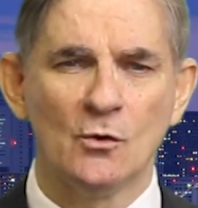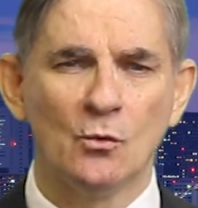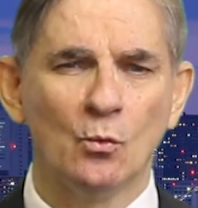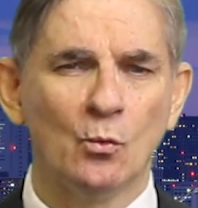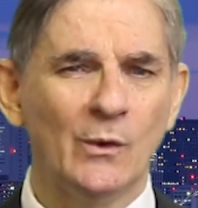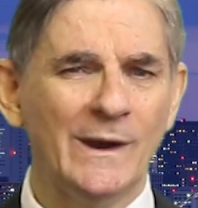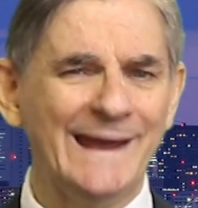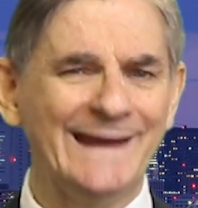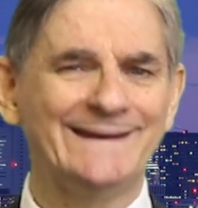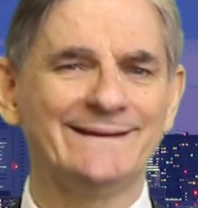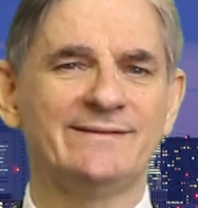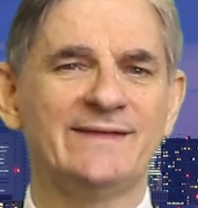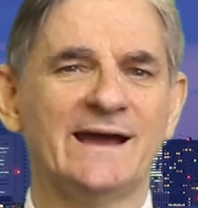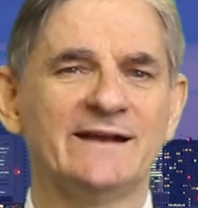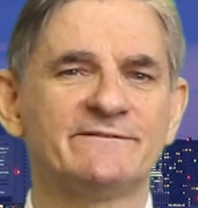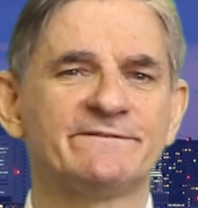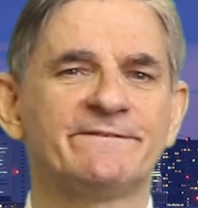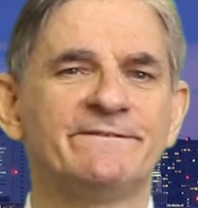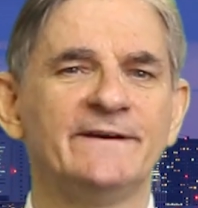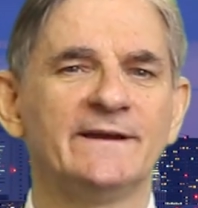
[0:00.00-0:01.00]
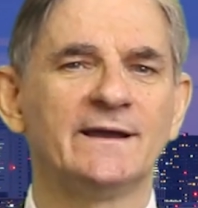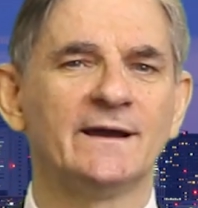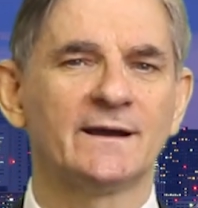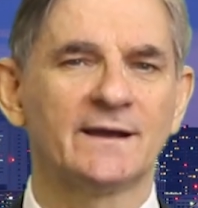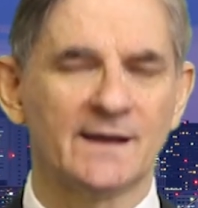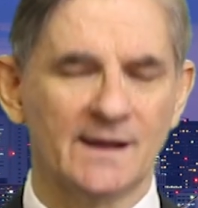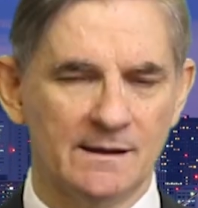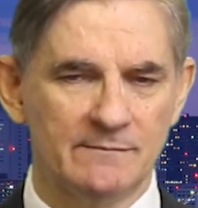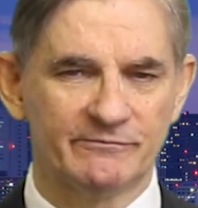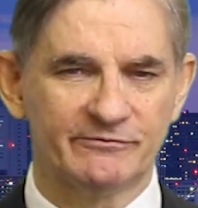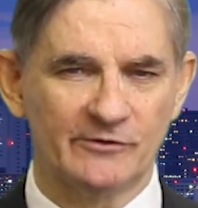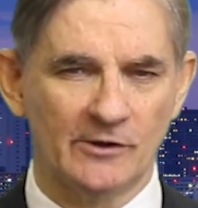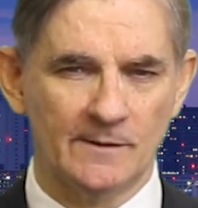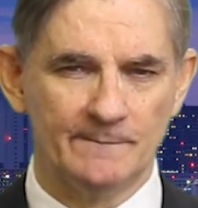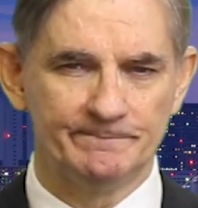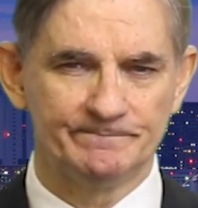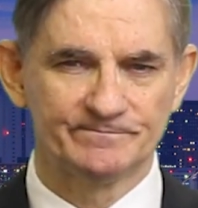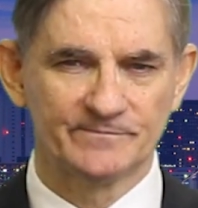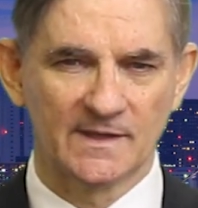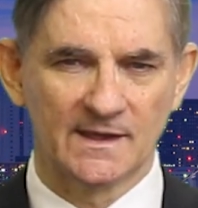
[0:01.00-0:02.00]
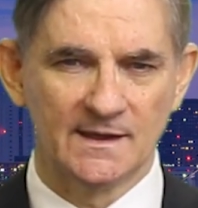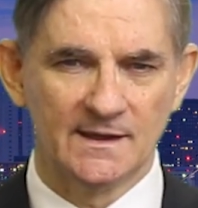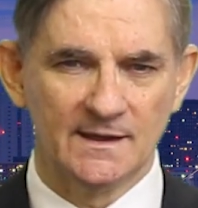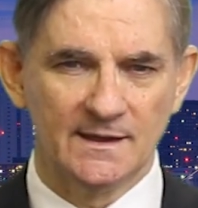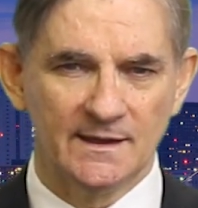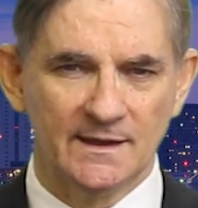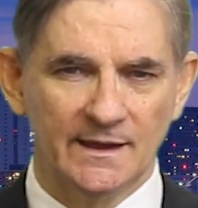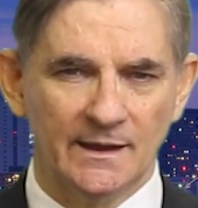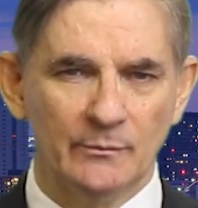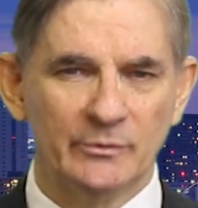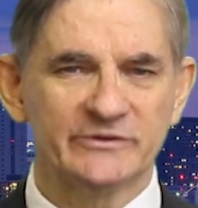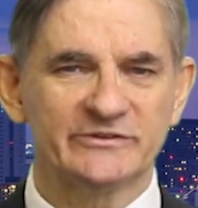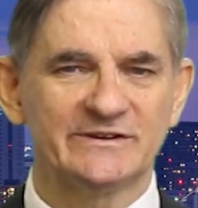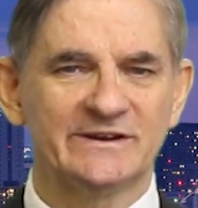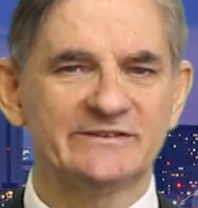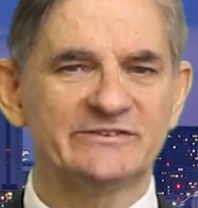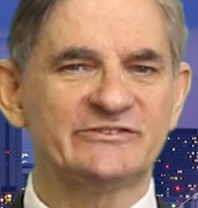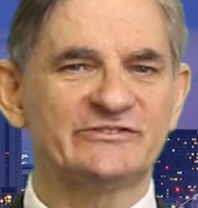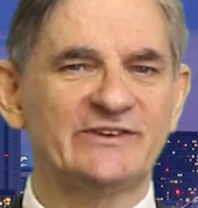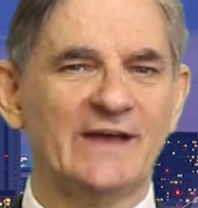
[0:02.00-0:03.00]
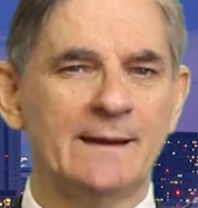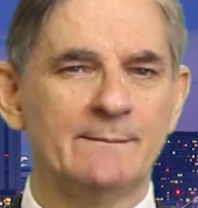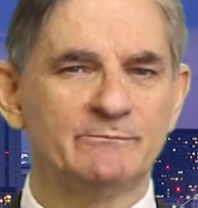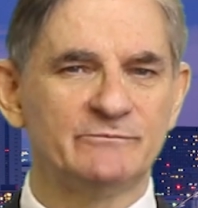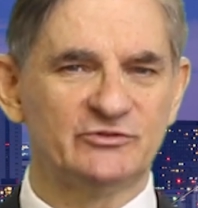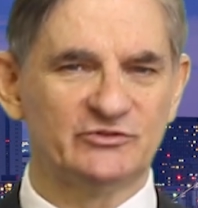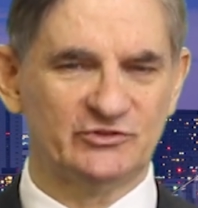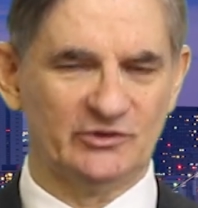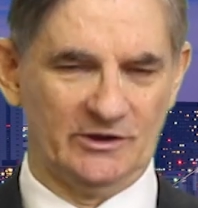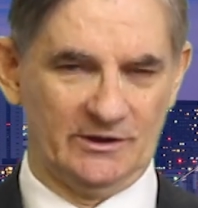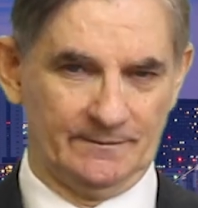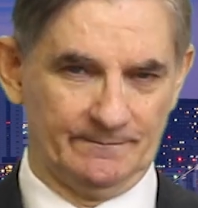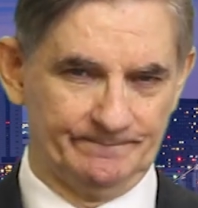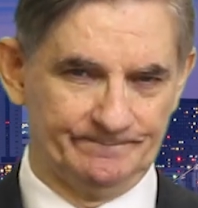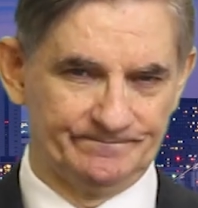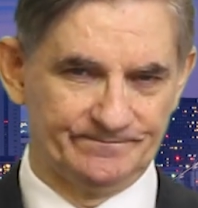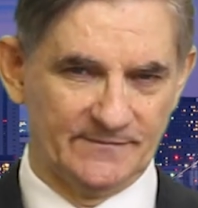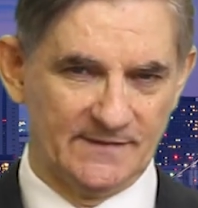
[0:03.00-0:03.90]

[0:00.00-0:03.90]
Where did that figure come from? It was an assumption